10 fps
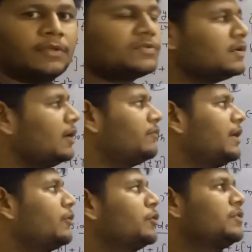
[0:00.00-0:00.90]
So now
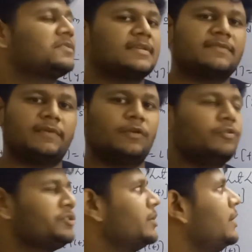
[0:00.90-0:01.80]
we are going to discuss one
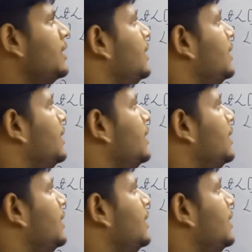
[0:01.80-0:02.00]
question.